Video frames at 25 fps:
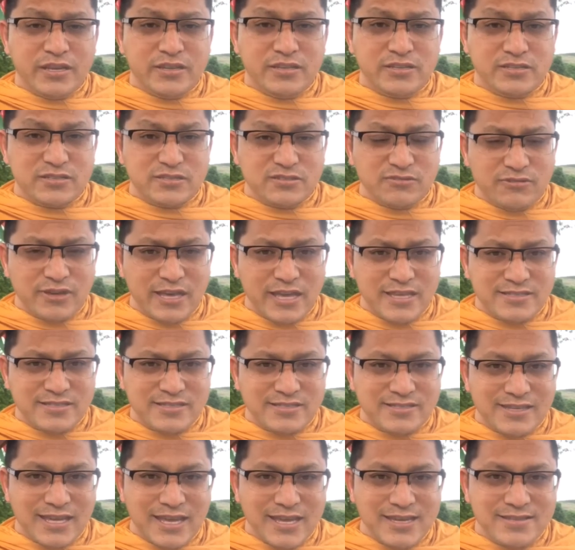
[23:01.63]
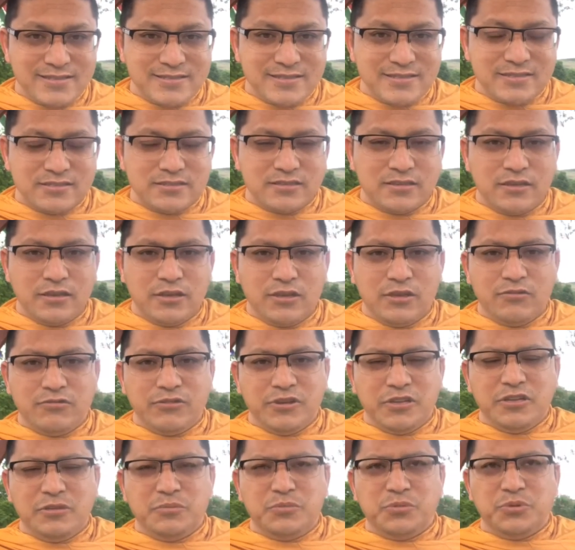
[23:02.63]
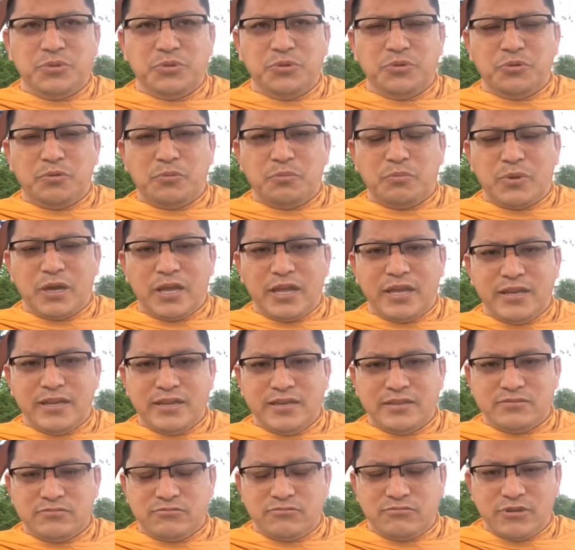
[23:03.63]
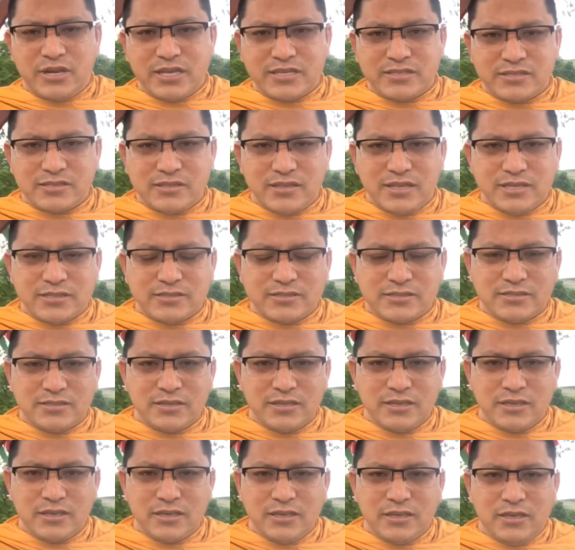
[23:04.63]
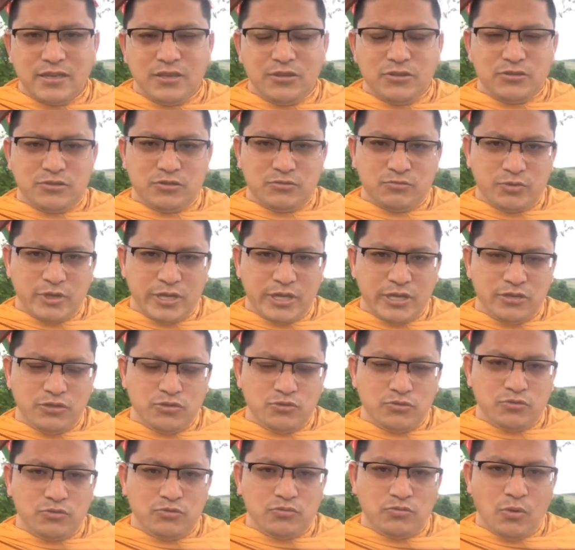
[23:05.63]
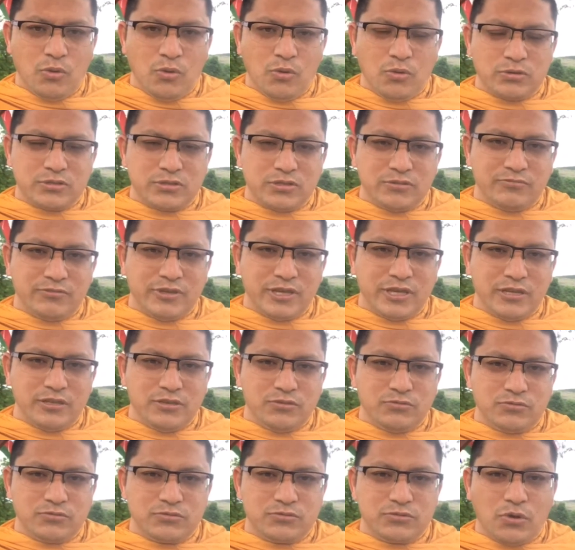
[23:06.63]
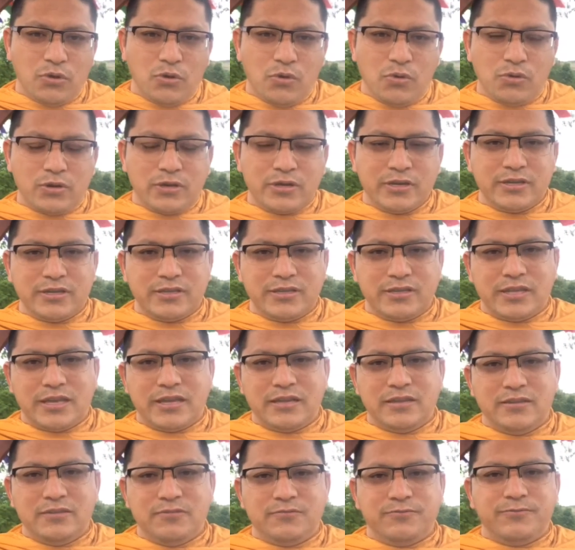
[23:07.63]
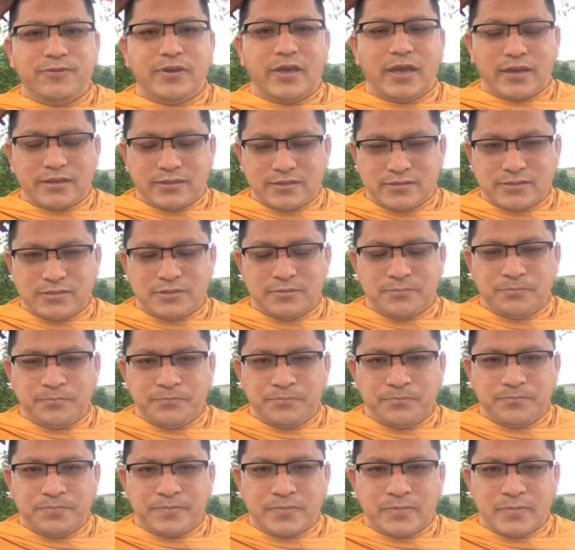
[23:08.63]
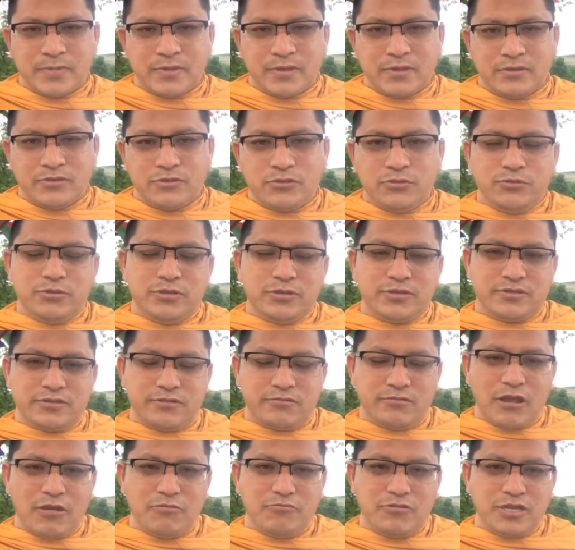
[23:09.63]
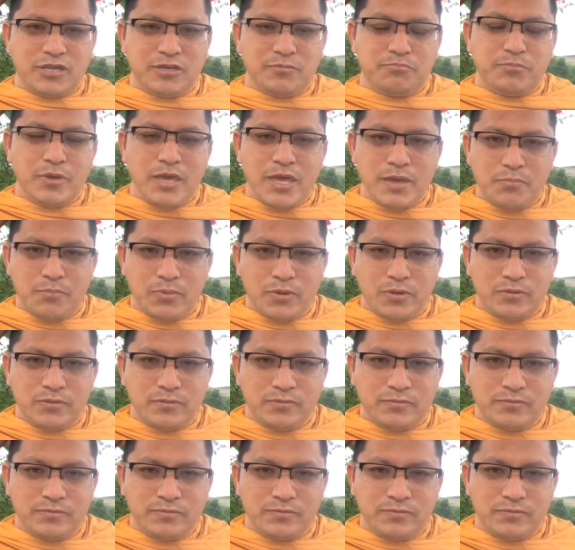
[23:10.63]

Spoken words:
is so agitated, whenever your mind is restless, and the way you walk, the way you talk, that affects to the surrounding people.